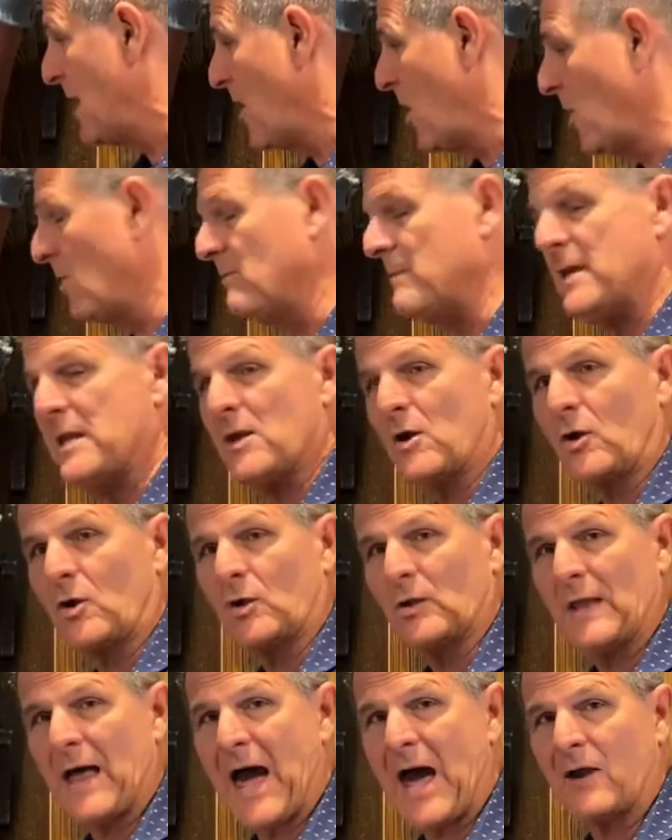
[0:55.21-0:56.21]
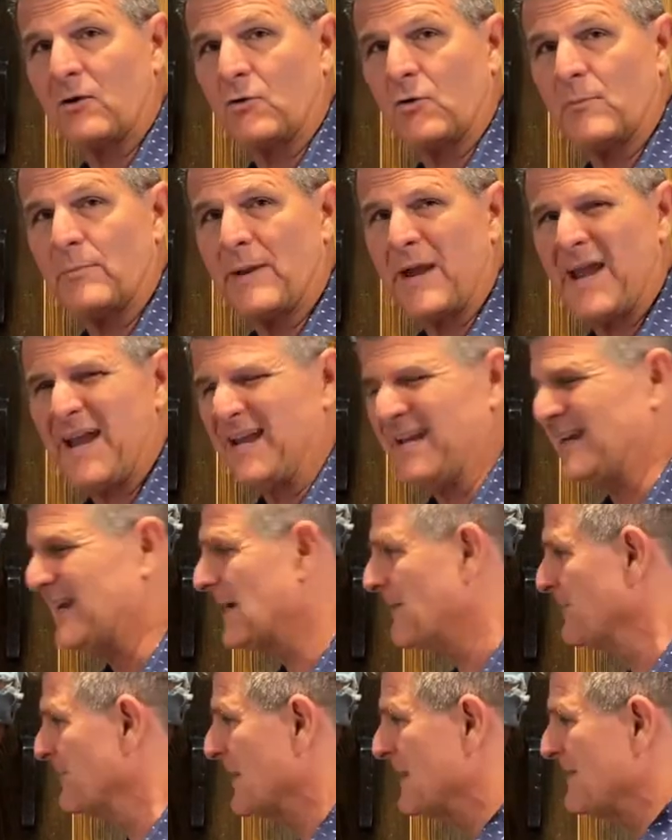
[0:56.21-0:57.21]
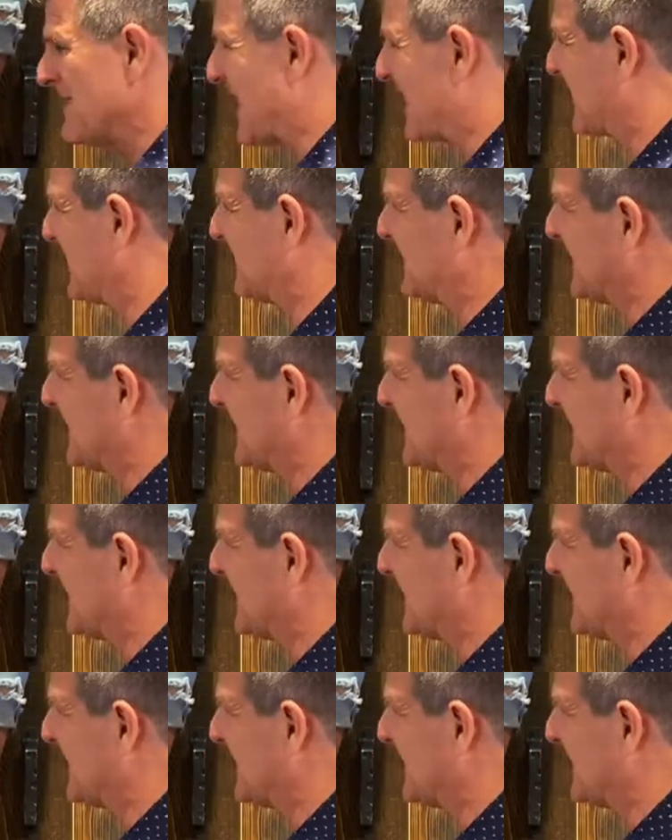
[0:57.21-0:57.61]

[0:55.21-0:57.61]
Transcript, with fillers: or medial collateral pain. That can